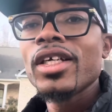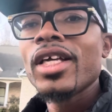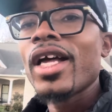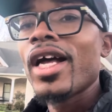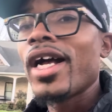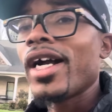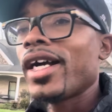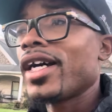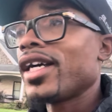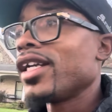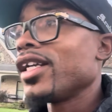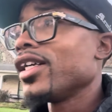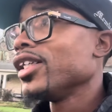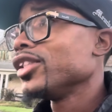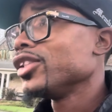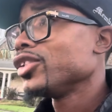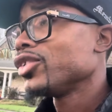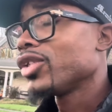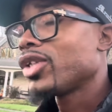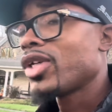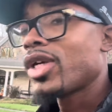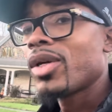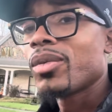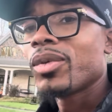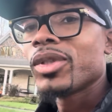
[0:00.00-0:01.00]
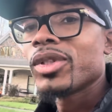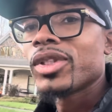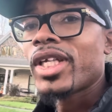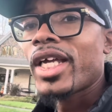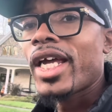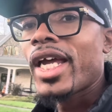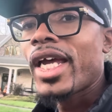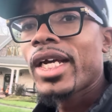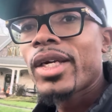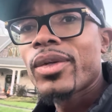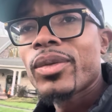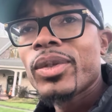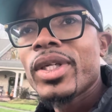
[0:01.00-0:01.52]
I got 100 grand worth of
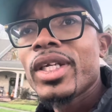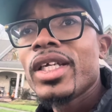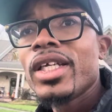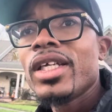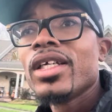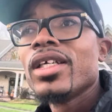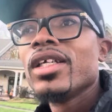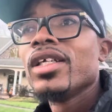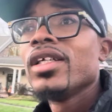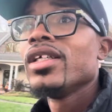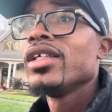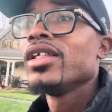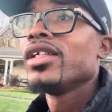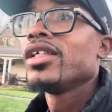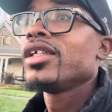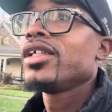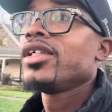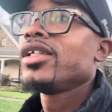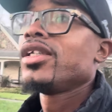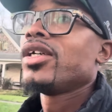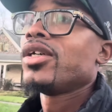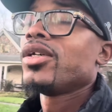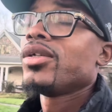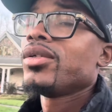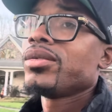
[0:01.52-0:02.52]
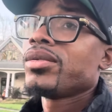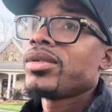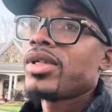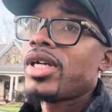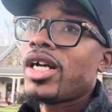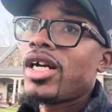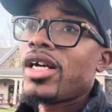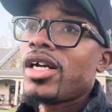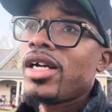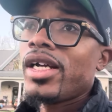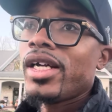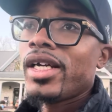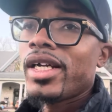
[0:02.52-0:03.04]
equity. You know,
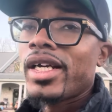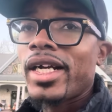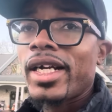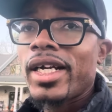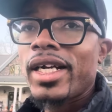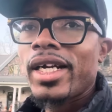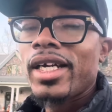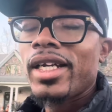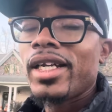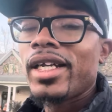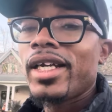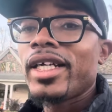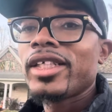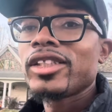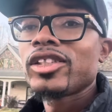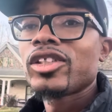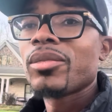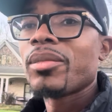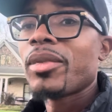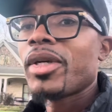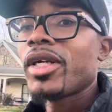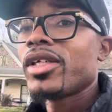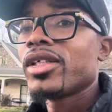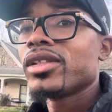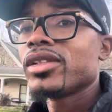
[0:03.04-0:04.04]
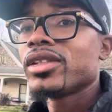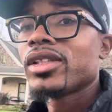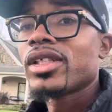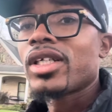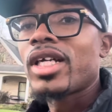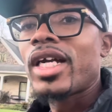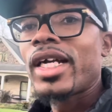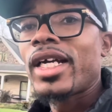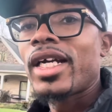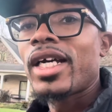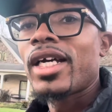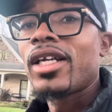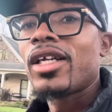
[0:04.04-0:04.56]
I got estimators. I
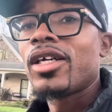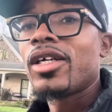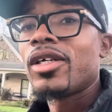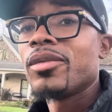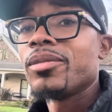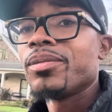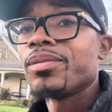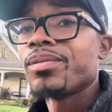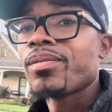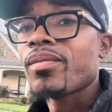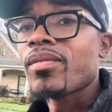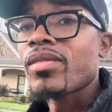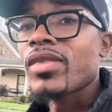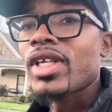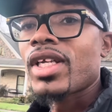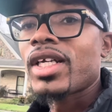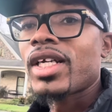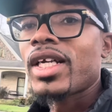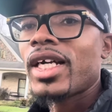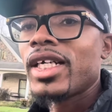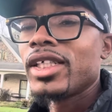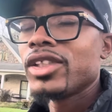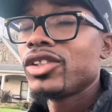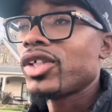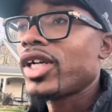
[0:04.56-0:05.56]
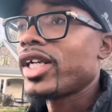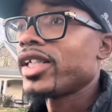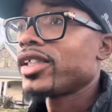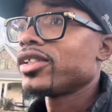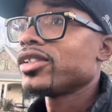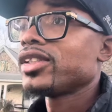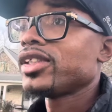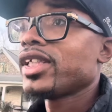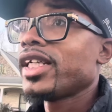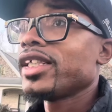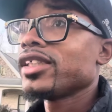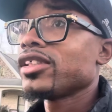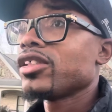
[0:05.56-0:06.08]
got contractors
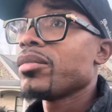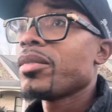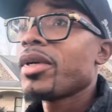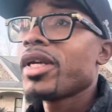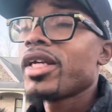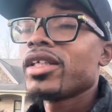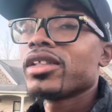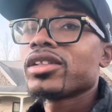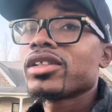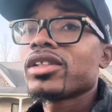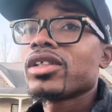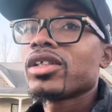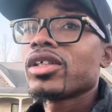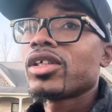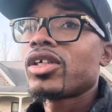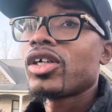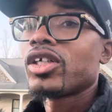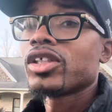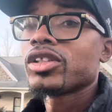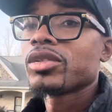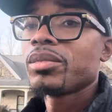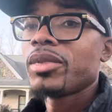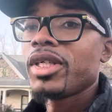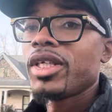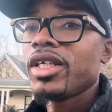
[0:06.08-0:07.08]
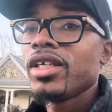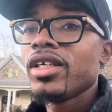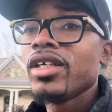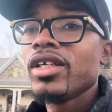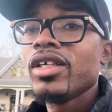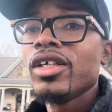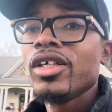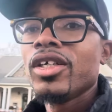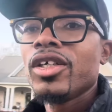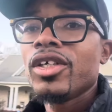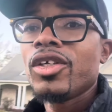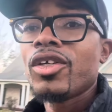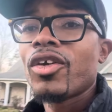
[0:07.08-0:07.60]
estimating it's going to cost me,
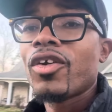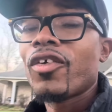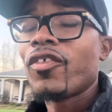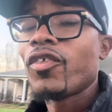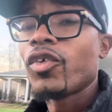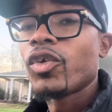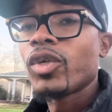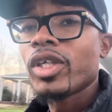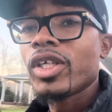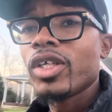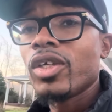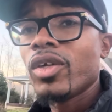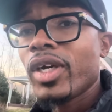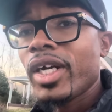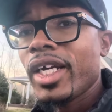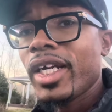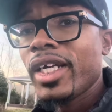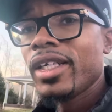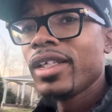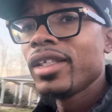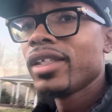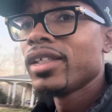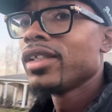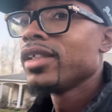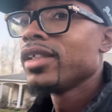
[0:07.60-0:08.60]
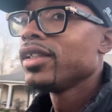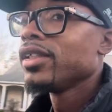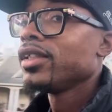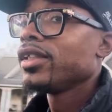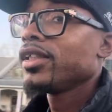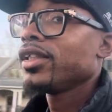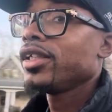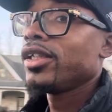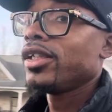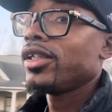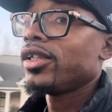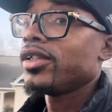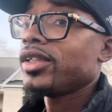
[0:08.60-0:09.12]
you know, 40 grand.
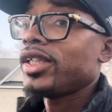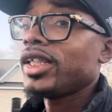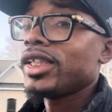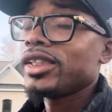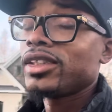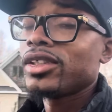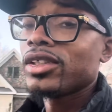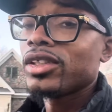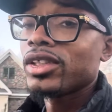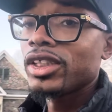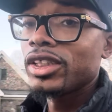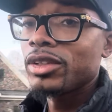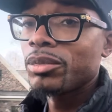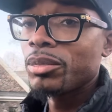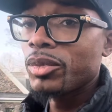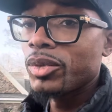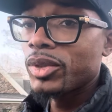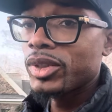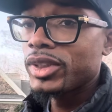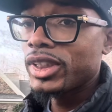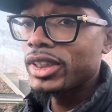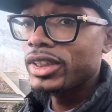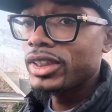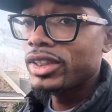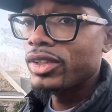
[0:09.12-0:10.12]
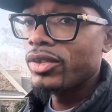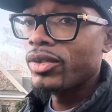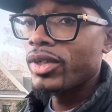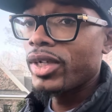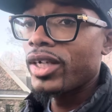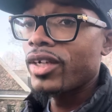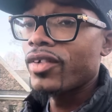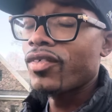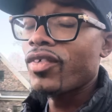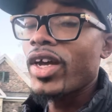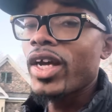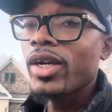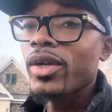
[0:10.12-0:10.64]
You know, that still leaves me with 60 grand
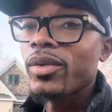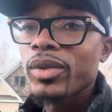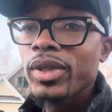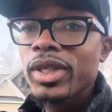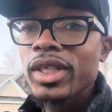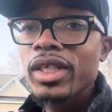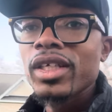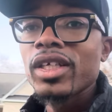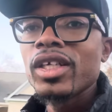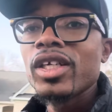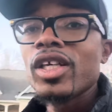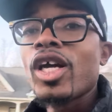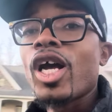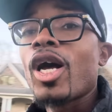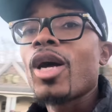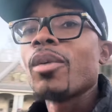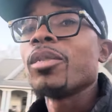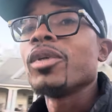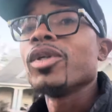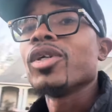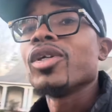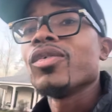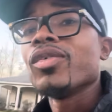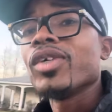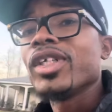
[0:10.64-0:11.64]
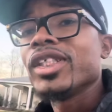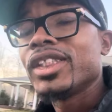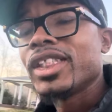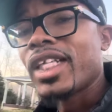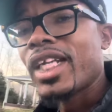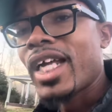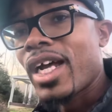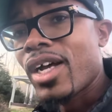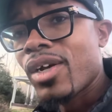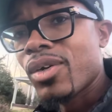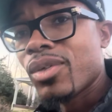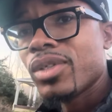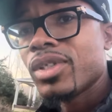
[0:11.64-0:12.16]
of equity. I'm going to rent it
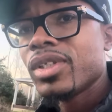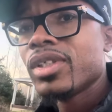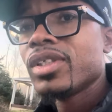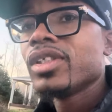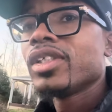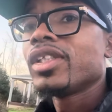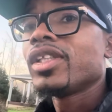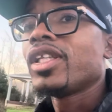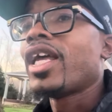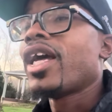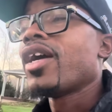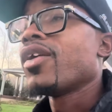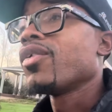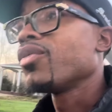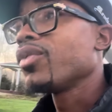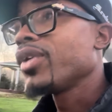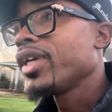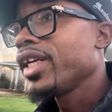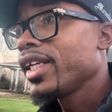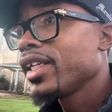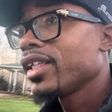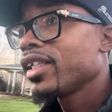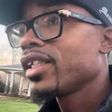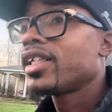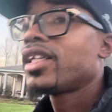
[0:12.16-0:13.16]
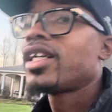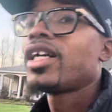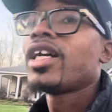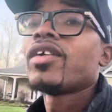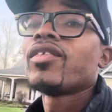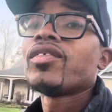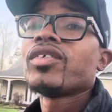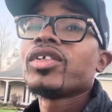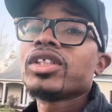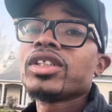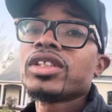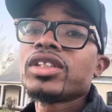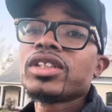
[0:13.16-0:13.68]
out. That rent
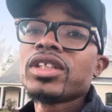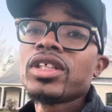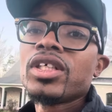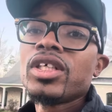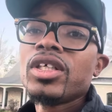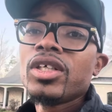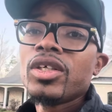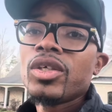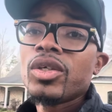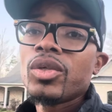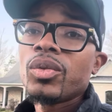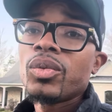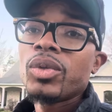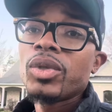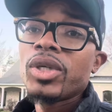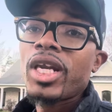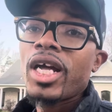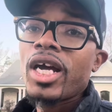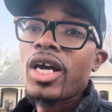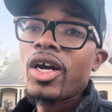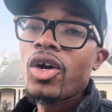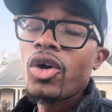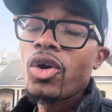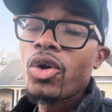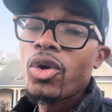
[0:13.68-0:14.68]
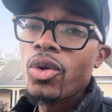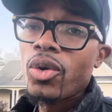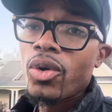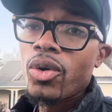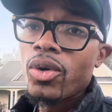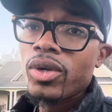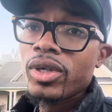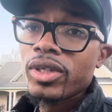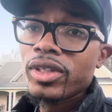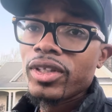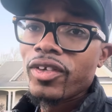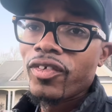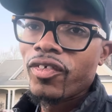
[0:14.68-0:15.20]
covers what I owe
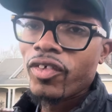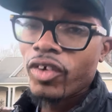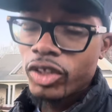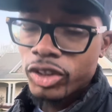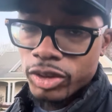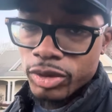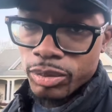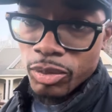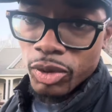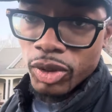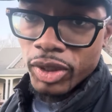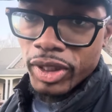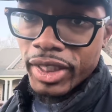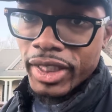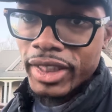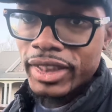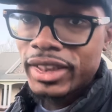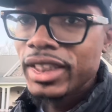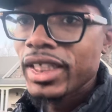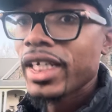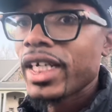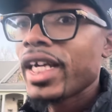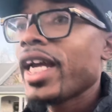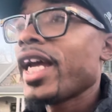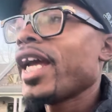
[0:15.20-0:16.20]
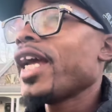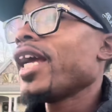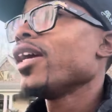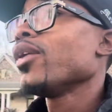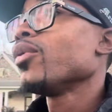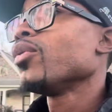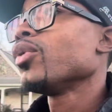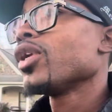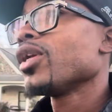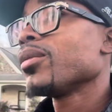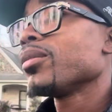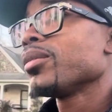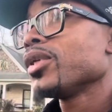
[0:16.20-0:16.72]
on the first mortgage and
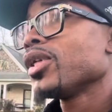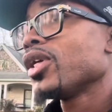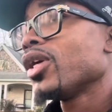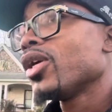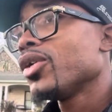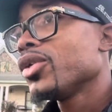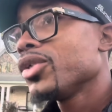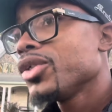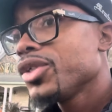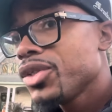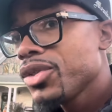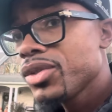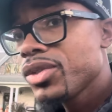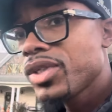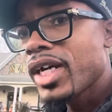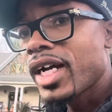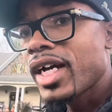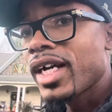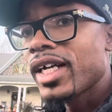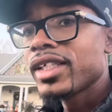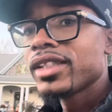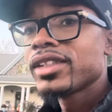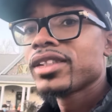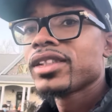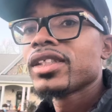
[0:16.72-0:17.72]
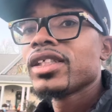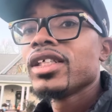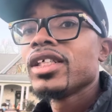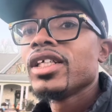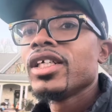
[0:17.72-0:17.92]
what I'm going to owe you guys.